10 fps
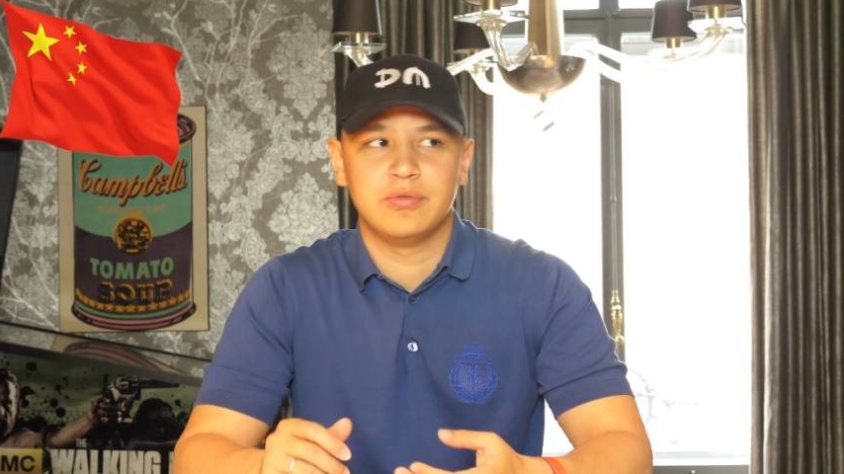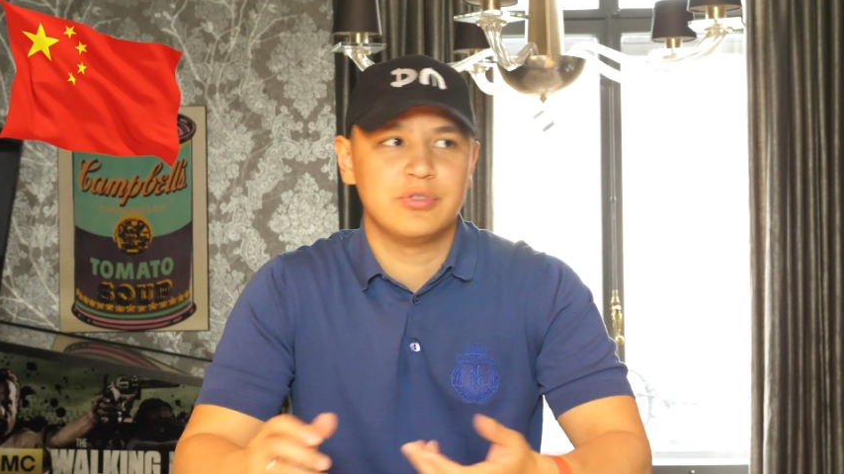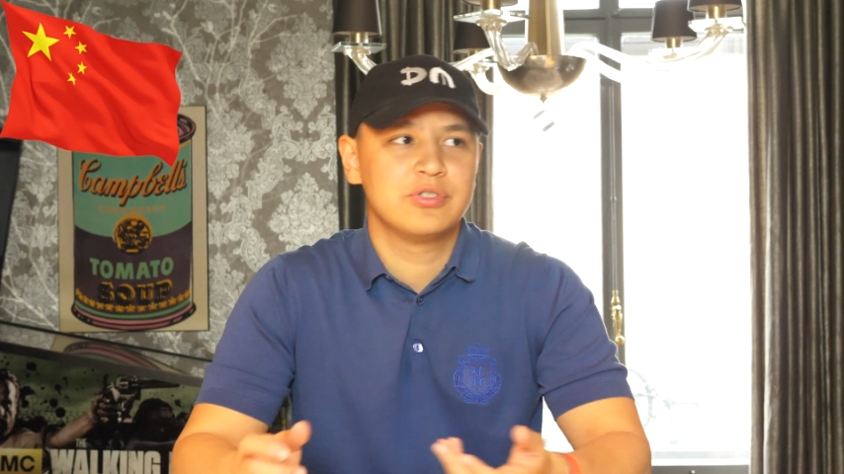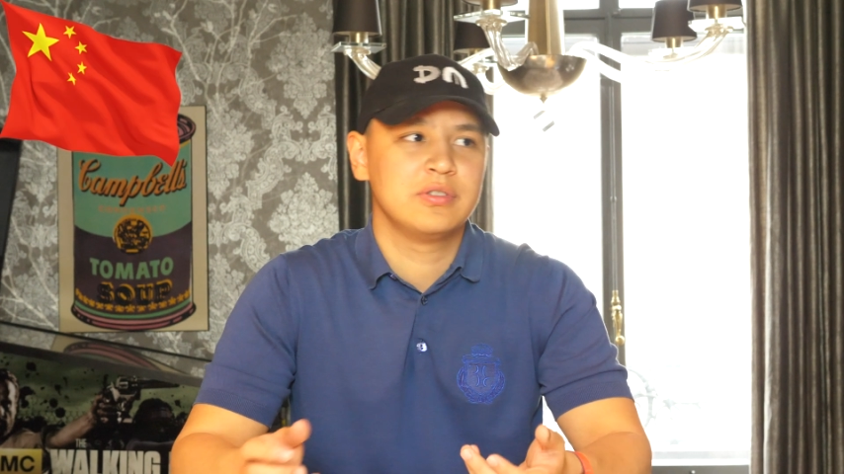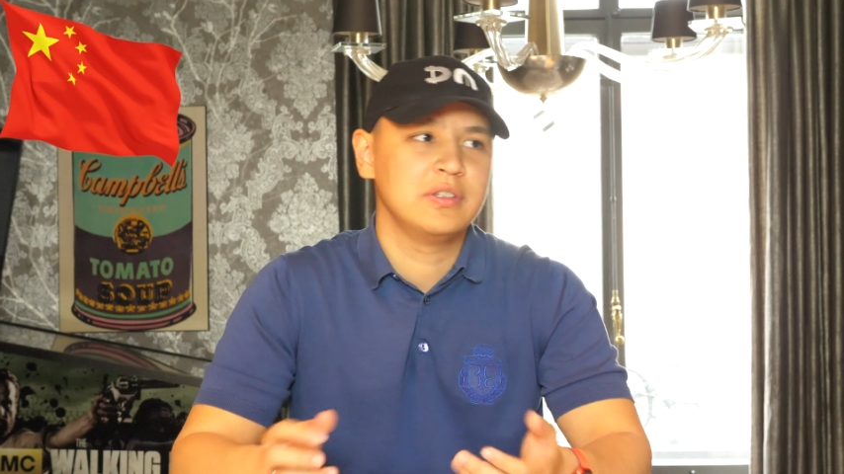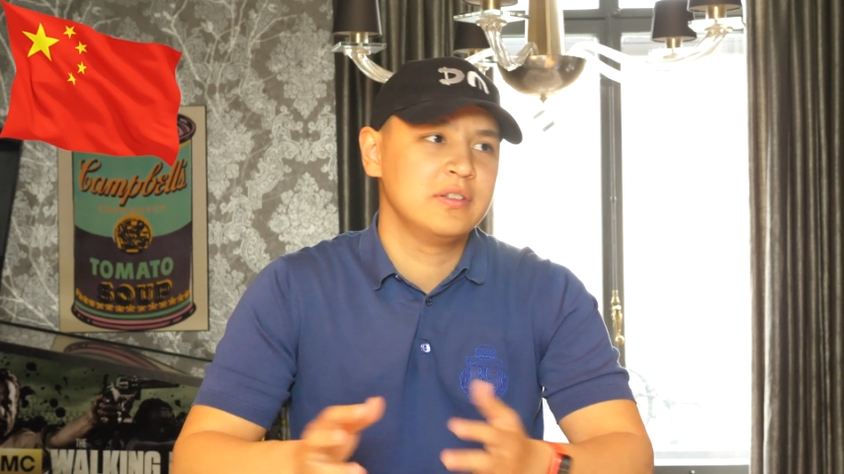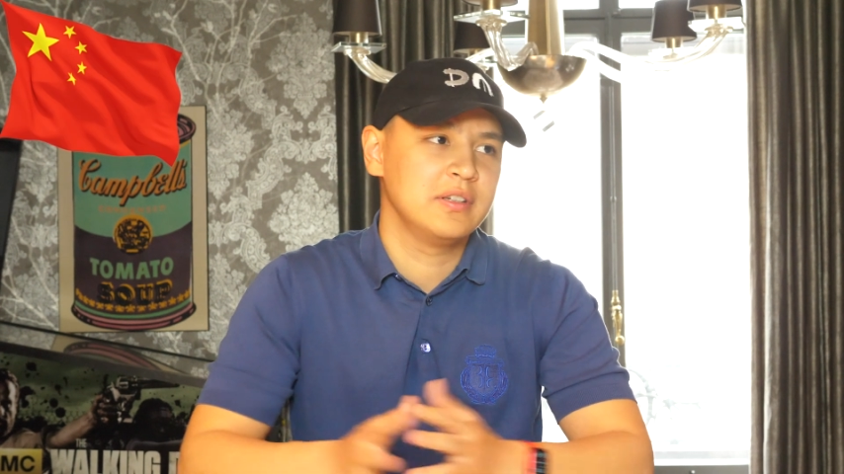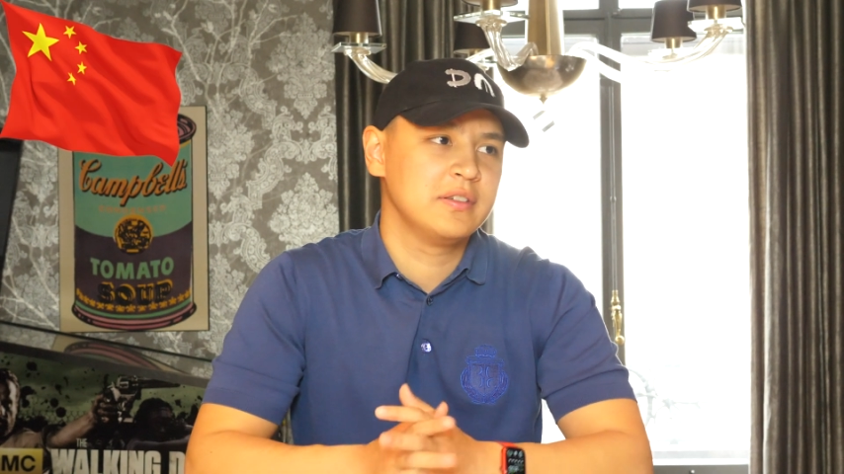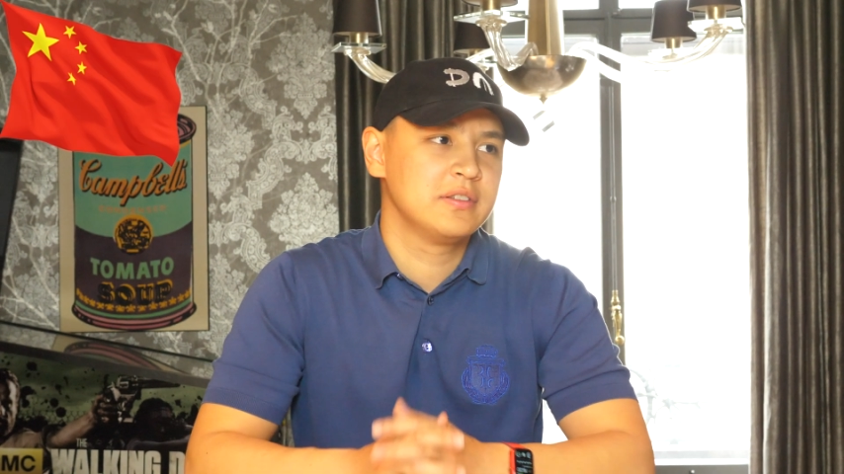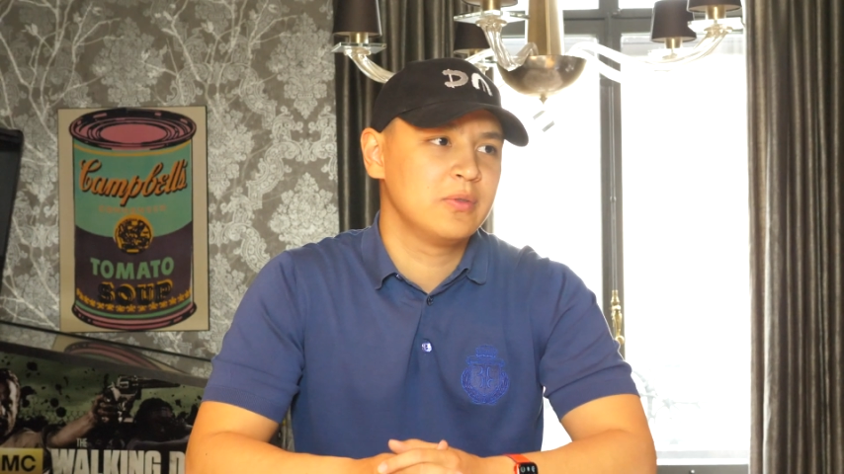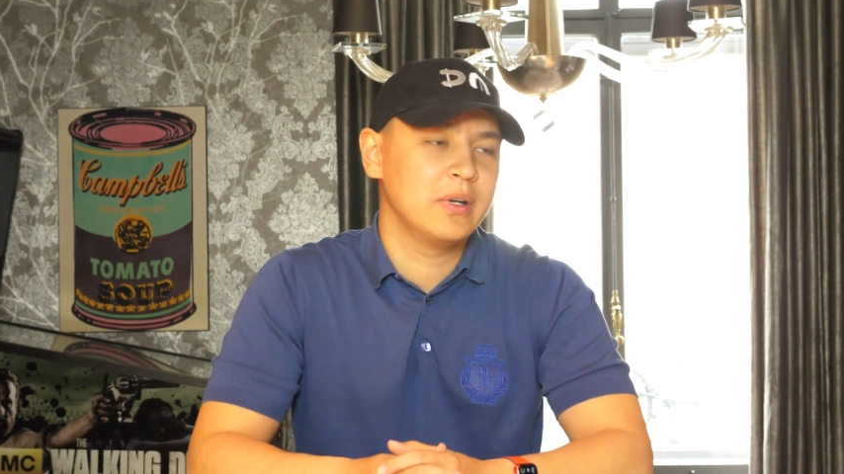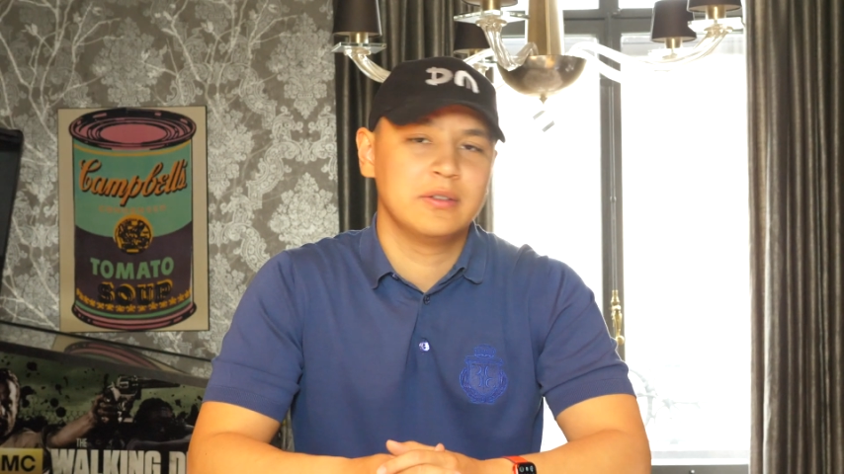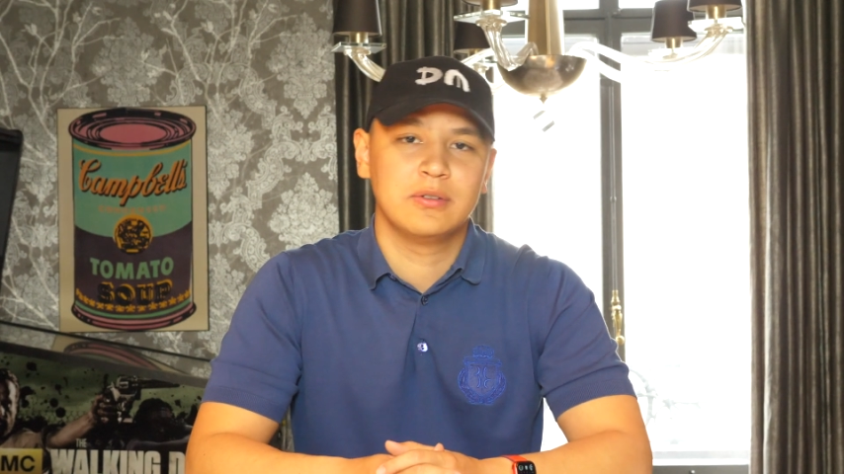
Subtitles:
usually it takes quite